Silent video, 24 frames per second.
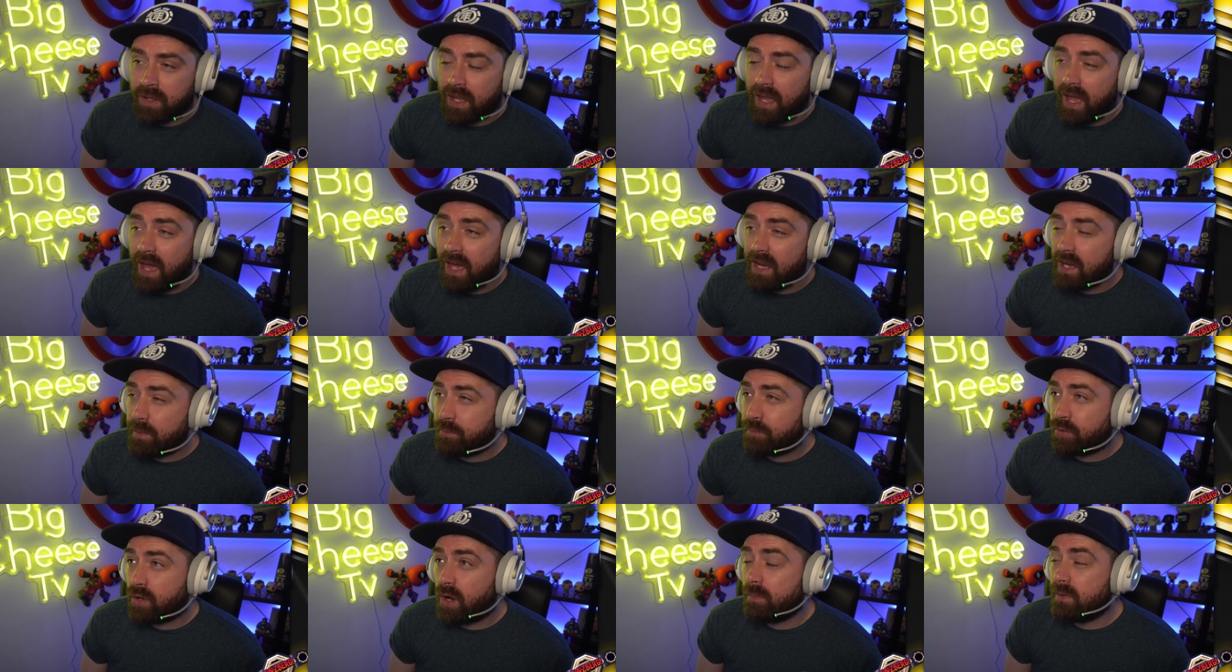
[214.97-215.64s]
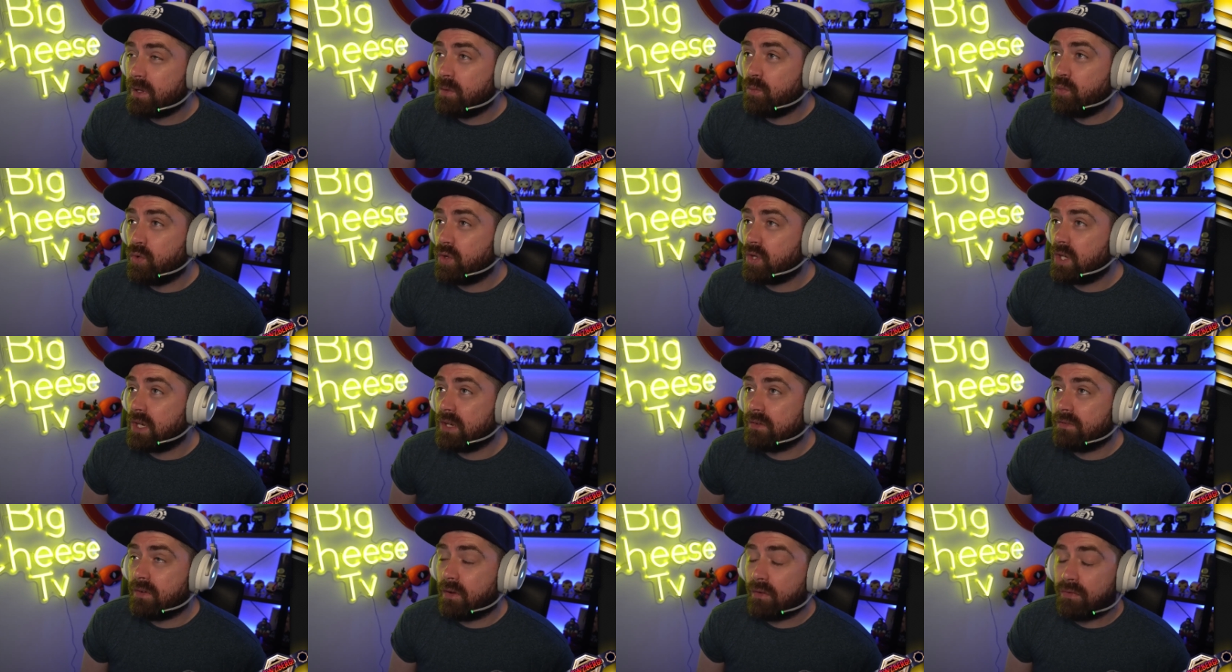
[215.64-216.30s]
and it probably wouldn't
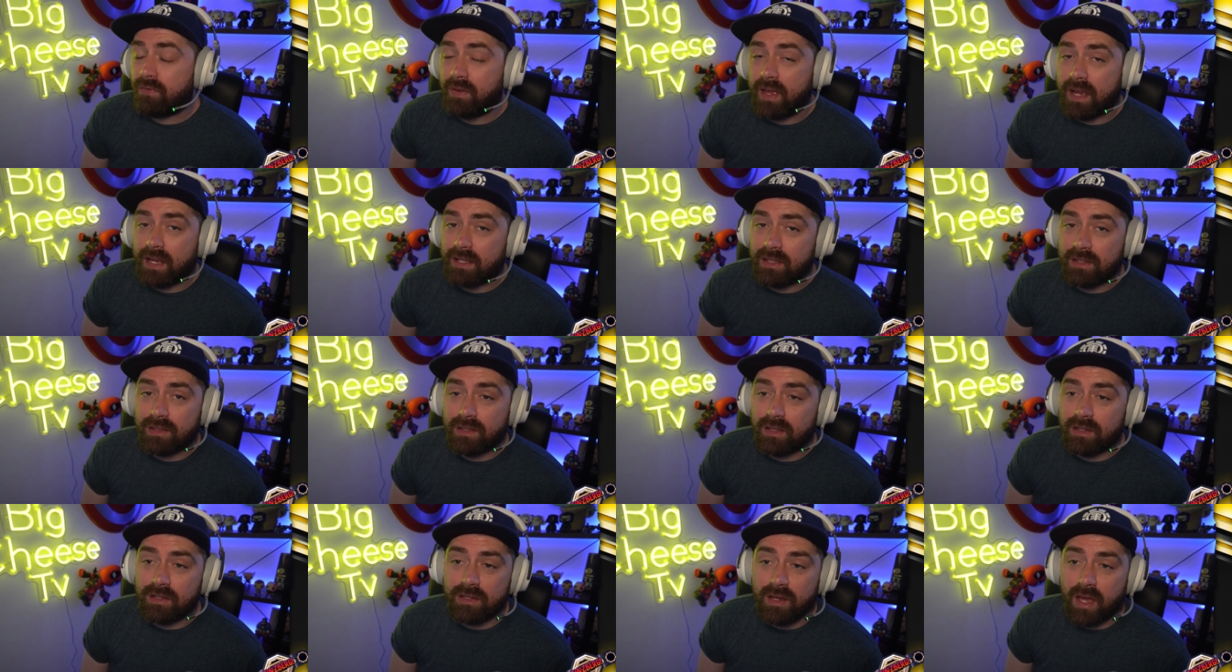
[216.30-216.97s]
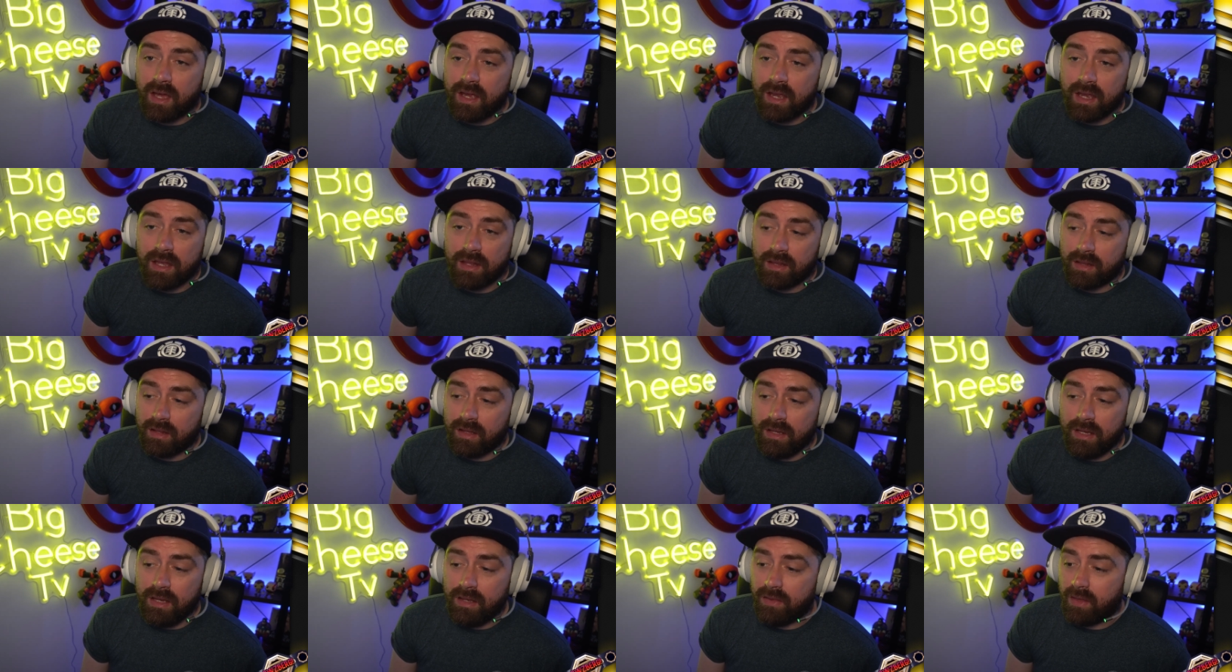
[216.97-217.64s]
have affected the diet
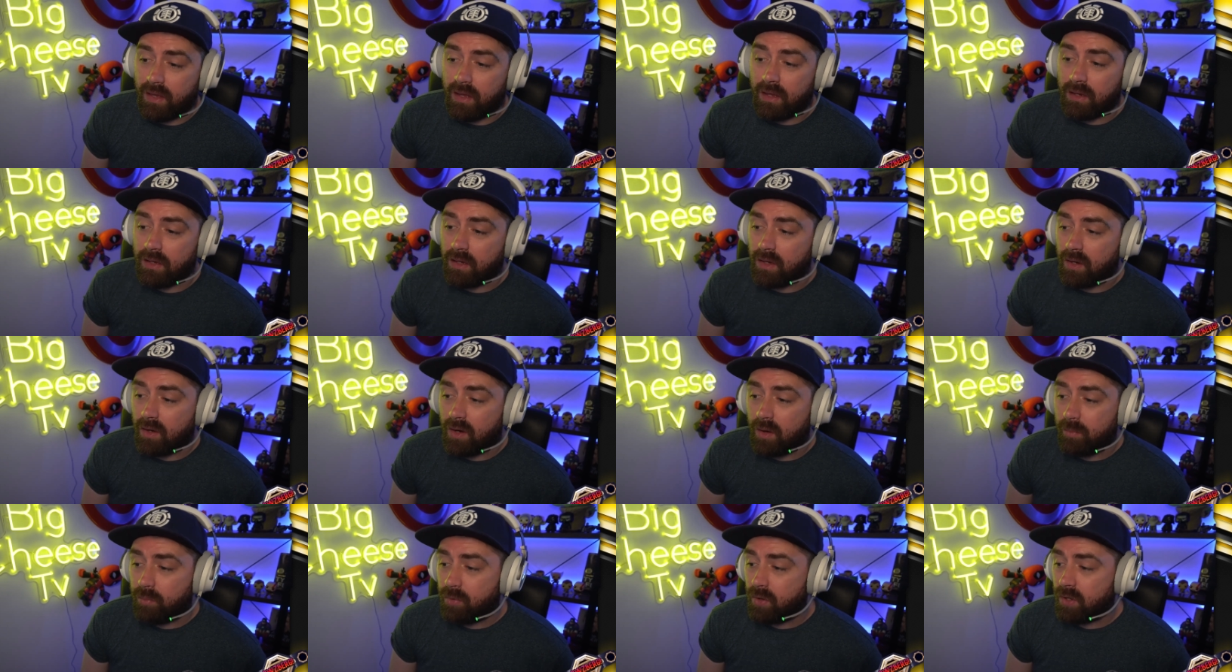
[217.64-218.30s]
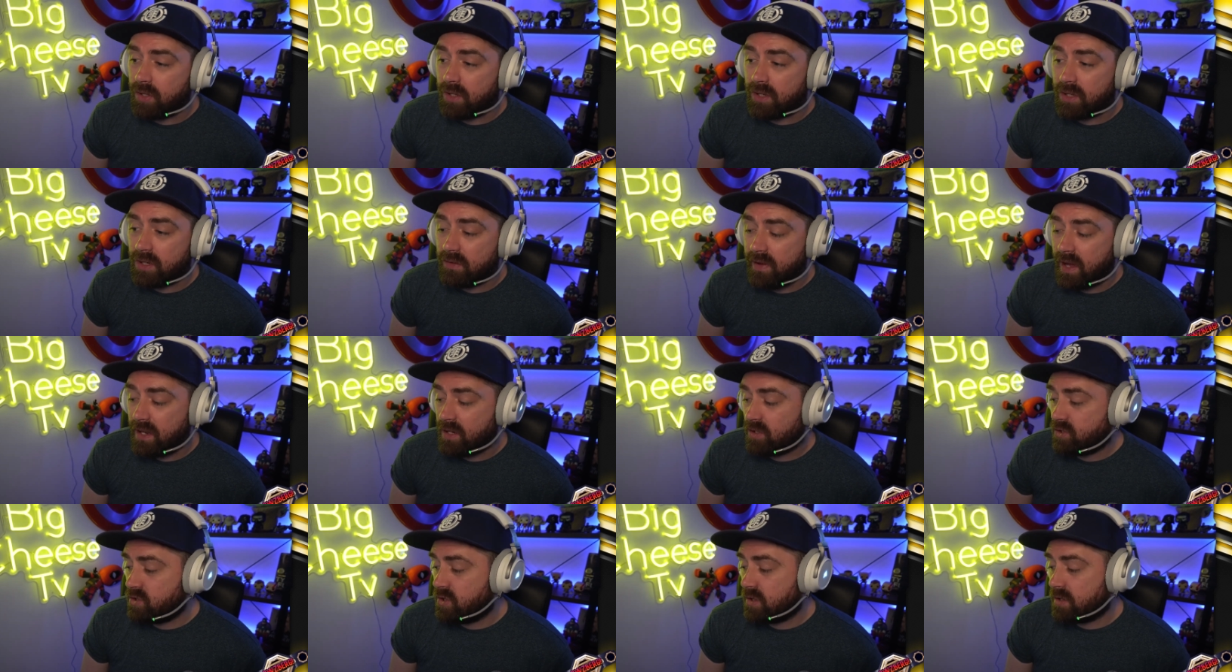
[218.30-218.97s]
either. You know, I probably could have had
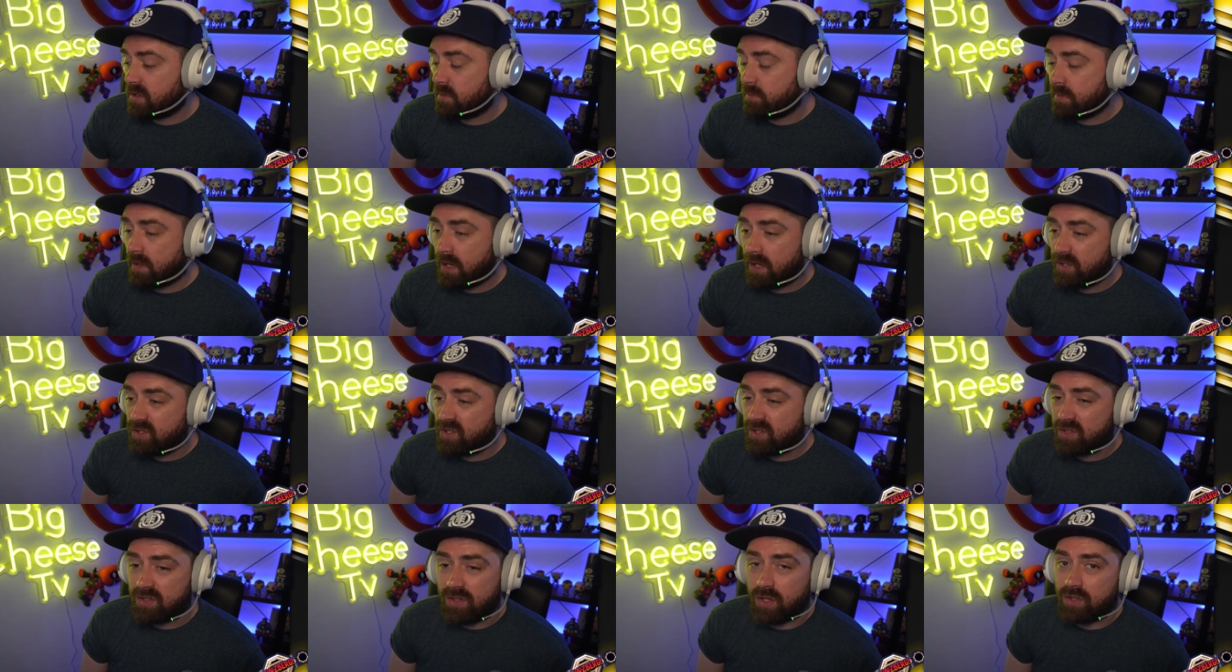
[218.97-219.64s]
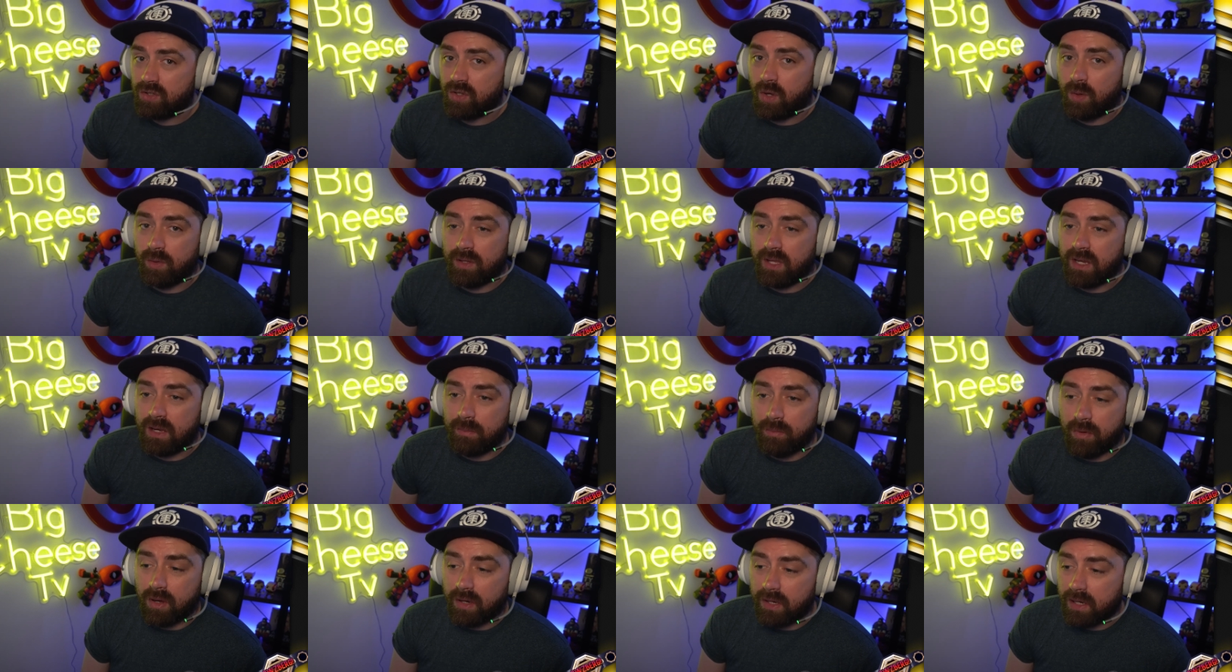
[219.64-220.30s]
a chocolate bar, just not told
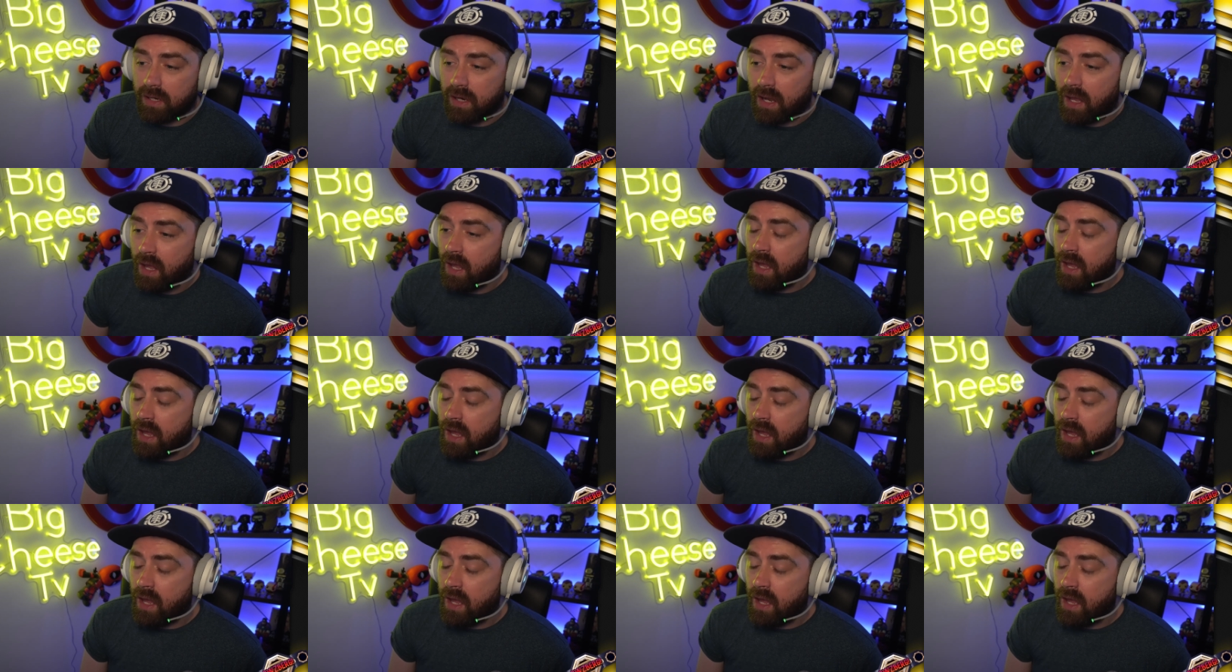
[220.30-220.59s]
anybody.